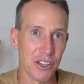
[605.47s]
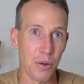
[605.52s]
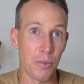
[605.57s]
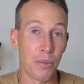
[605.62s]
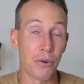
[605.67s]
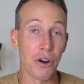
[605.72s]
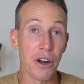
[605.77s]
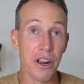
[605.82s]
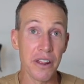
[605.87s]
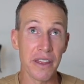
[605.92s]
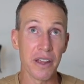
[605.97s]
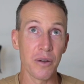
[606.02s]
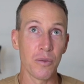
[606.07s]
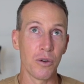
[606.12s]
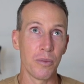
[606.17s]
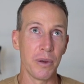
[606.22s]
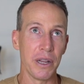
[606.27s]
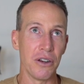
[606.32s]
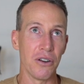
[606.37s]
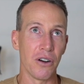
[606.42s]
Your breathing
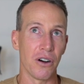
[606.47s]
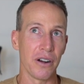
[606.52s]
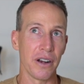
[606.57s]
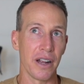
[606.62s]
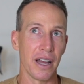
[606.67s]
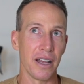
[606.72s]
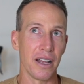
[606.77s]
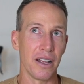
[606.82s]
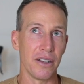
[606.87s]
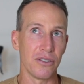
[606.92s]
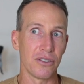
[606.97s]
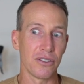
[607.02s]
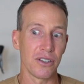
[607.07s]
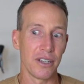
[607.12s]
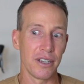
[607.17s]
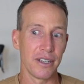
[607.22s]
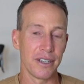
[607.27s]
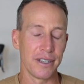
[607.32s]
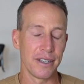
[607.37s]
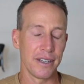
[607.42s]
will be not as
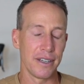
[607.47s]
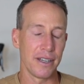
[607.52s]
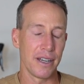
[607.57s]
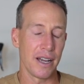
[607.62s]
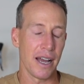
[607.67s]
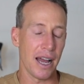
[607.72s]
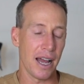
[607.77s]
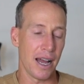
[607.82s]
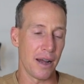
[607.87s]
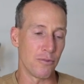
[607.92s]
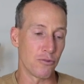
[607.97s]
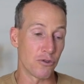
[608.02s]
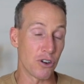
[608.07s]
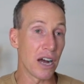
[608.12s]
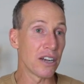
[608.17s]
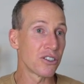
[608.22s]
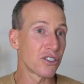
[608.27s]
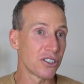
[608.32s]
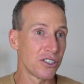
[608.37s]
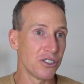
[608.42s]

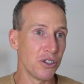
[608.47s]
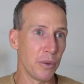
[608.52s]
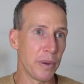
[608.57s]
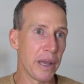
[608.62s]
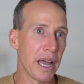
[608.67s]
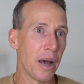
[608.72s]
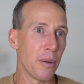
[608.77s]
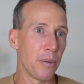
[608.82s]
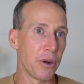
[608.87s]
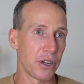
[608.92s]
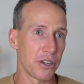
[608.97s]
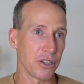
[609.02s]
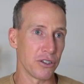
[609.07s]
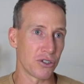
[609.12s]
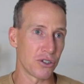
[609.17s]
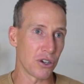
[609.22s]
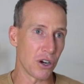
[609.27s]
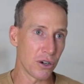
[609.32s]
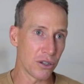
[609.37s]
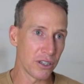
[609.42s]
rushed. You'll be able to
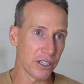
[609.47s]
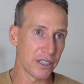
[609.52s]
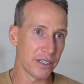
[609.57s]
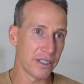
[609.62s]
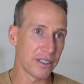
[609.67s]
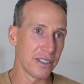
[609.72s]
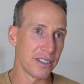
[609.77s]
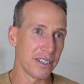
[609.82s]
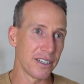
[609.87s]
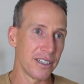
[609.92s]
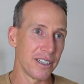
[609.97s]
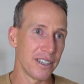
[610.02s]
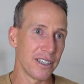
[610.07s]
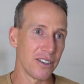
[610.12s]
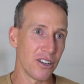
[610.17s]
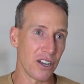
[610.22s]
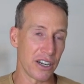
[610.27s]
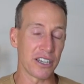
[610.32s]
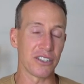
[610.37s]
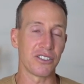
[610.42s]
control it.
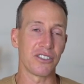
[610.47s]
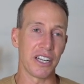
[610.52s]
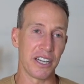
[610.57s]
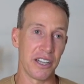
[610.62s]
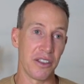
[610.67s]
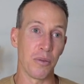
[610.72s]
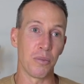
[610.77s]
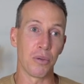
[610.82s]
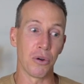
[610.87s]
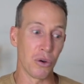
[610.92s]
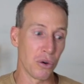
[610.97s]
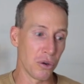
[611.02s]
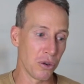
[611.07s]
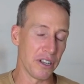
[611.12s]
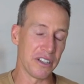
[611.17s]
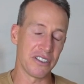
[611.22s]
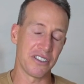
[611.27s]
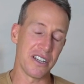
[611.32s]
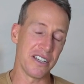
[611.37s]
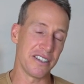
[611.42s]
Like I said, in the pool,
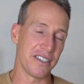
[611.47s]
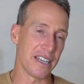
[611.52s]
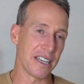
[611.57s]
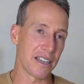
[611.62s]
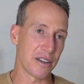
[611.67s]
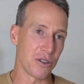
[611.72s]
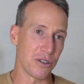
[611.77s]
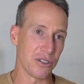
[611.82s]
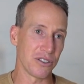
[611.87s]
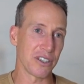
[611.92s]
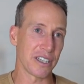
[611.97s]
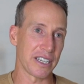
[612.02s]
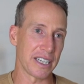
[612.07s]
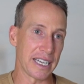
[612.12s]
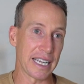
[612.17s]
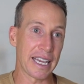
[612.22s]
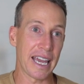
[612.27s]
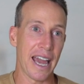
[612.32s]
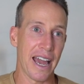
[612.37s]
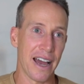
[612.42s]
it's easy to, because I
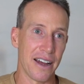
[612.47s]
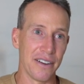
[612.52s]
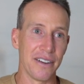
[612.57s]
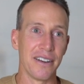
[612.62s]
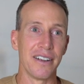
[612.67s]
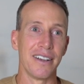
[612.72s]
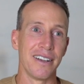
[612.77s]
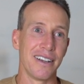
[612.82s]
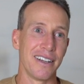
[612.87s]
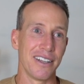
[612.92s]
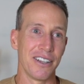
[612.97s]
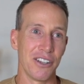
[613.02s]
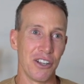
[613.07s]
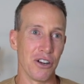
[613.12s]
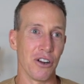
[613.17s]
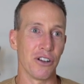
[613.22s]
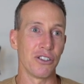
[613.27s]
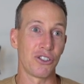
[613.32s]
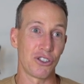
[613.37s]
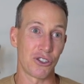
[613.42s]
can count, you
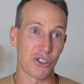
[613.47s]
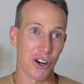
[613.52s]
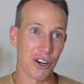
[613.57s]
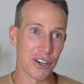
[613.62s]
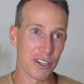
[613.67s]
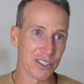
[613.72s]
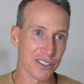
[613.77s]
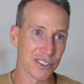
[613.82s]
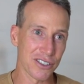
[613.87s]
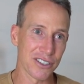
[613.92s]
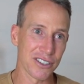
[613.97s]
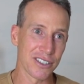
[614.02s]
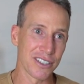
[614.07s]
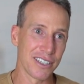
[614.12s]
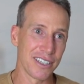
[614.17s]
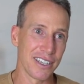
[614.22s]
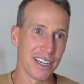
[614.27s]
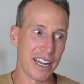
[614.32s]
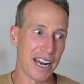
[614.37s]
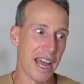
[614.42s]
know, strokes
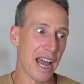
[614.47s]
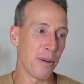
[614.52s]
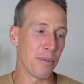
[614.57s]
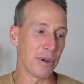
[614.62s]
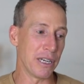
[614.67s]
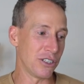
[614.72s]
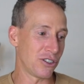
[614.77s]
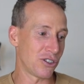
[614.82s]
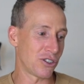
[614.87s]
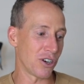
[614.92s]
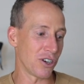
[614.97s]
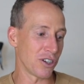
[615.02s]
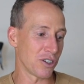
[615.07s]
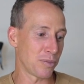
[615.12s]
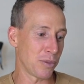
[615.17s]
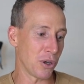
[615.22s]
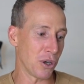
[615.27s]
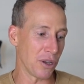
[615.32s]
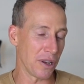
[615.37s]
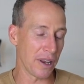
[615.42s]
and how many strokes
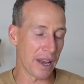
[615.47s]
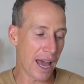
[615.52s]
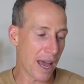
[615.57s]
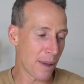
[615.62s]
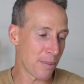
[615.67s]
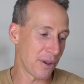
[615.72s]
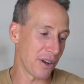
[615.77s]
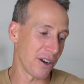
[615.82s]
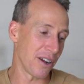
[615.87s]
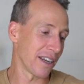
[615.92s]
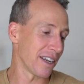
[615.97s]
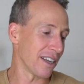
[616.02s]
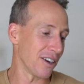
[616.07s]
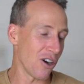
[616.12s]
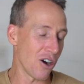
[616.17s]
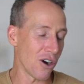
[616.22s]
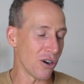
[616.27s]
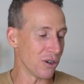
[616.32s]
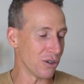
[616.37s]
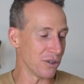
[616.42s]
per lap, and I can
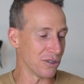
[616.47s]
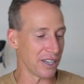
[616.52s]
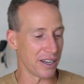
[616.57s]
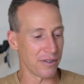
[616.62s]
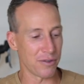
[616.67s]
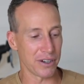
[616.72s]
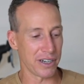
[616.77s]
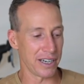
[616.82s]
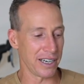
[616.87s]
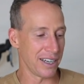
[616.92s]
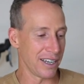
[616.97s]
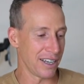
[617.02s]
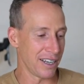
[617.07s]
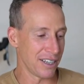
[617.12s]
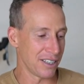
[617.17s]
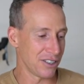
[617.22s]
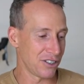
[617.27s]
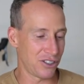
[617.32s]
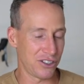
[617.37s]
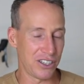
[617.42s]
hold every
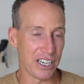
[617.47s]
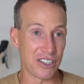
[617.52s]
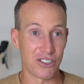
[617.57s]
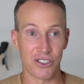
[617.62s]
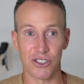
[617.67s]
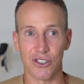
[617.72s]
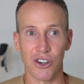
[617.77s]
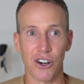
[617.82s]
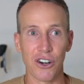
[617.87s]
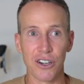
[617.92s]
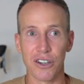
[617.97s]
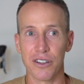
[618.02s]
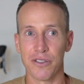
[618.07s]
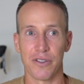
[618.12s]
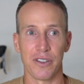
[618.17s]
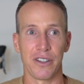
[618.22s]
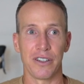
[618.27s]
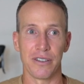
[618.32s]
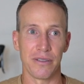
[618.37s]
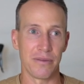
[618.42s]
6 stroke
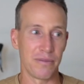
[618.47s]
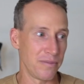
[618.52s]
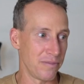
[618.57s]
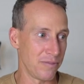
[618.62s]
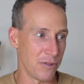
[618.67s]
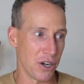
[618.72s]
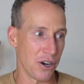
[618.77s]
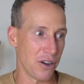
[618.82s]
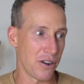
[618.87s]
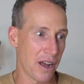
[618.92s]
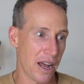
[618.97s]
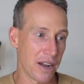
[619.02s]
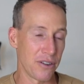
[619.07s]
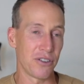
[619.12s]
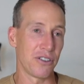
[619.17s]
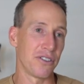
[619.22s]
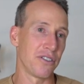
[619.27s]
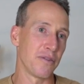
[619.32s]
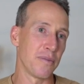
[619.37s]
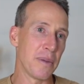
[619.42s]
for, you know,
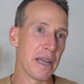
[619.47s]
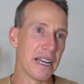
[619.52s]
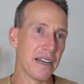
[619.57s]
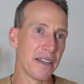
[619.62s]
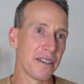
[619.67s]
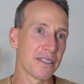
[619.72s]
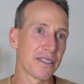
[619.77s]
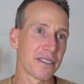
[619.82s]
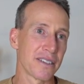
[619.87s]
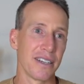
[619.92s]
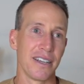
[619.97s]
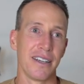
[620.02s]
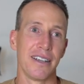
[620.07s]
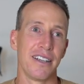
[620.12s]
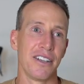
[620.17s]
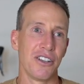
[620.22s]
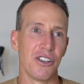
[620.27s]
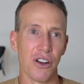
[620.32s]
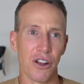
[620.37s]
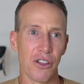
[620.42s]
hundreds of meters.
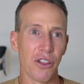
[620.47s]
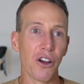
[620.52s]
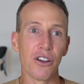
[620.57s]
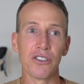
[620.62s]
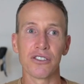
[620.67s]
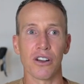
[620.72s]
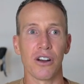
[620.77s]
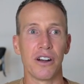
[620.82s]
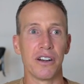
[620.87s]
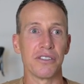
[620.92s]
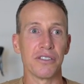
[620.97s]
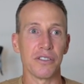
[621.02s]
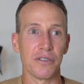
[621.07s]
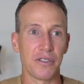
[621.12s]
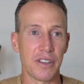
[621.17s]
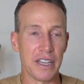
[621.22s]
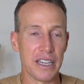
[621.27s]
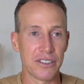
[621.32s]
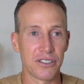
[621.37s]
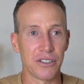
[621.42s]
You know, those kinds of
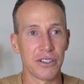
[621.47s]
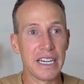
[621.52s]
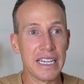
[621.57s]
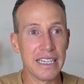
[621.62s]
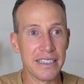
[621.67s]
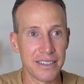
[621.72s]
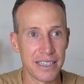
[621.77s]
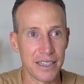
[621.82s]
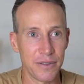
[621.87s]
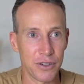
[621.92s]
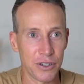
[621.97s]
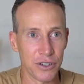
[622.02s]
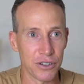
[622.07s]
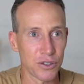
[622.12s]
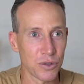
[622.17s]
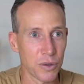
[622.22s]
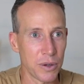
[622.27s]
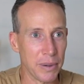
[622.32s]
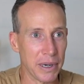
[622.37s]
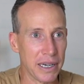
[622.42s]
things are easy if you're a
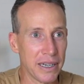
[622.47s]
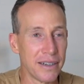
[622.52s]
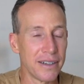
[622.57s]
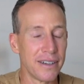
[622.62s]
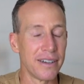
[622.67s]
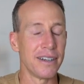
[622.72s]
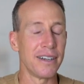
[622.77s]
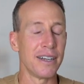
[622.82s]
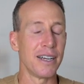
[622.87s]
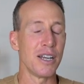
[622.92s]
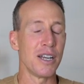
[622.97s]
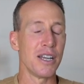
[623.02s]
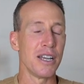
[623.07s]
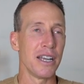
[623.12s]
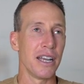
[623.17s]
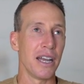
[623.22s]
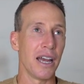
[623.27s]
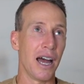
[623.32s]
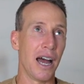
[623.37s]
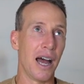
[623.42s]
swimmer.
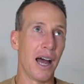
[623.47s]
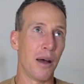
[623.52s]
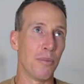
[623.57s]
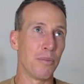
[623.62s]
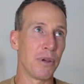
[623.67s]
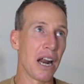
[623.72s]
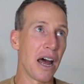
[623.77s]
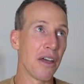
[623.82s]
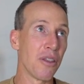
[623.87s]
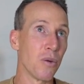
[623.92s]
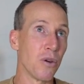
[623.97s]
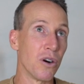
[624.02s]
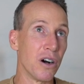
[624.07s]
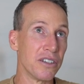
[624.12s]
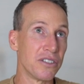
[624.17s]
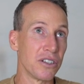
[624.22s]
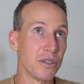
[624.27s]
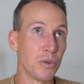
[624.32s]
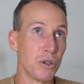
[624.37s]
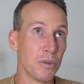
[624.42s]
Mm. But
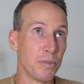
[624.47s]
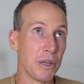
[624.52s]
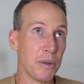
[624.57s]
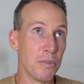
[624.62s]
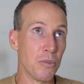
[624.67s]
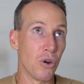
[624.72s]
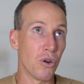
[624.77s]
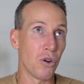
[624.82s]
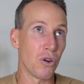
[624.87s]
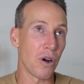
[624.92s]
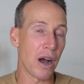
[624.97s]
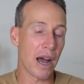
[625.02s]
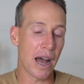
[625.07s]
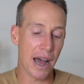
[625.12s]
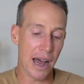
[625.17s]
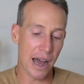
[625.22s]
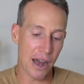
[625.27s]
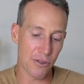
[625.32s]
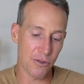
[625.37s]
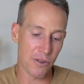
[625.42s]
otherwise, it would be more
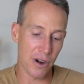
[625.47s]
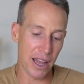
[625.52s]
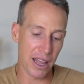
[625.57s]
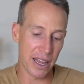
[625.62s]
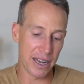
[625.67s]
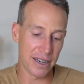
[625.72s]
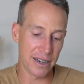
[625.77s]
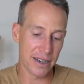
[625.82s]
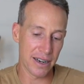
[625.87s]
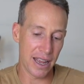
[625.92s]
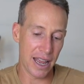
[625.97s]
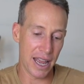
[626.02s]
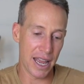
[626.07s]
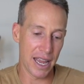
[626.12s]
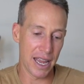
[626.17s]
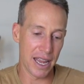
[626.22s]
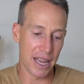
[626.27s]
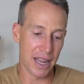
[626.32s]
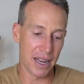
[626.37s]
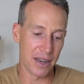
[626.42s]
heart rate
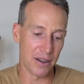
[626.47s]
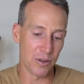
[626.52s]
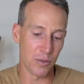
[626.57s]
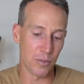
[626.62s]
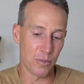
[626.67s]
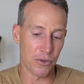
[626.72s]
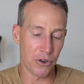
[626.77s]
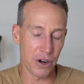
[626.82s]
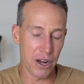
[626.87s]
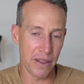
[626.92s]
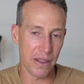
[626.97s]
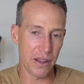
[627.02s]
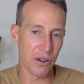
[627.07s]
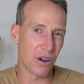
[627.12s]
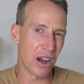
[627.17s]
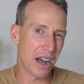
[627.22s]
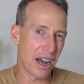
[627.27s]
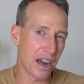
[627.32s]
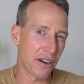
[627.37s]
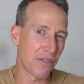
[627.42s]
and breathing,
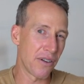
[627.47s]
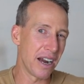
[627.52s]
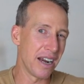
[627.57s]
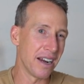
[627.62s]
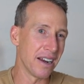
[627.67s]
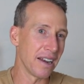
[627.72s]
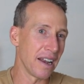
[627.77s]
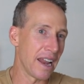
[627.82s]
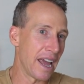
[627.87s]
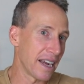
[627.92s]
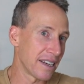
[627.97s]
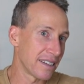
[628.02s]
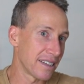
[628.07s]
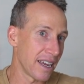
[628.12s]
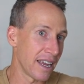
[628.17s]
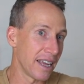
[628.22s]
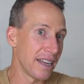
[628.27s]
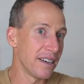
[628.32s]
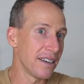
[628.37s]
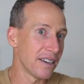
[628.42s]
or heart rate and
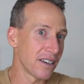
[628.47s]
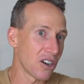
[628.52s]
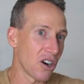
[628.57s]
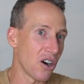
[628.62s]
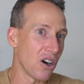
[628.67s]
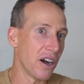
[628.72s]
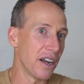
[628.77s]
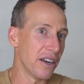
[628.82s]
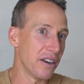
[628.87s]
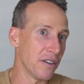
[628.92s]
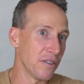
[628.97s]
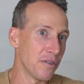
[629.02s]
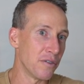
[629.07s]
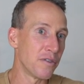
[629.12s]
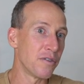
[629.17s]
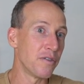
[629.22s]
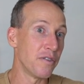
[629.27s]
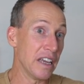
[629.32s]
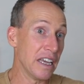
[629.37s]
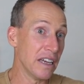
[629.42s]
lactate kind of
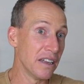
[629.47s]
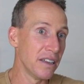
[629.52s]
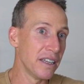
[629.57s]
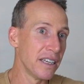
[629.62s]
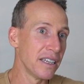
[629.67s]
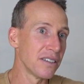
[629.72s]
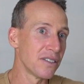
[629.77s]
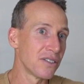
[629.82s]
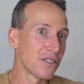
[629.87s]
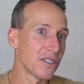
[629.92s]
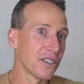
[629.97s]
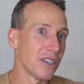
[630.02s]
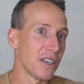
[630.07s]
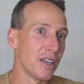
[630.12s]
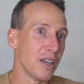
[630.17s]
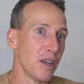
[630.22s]
feelings.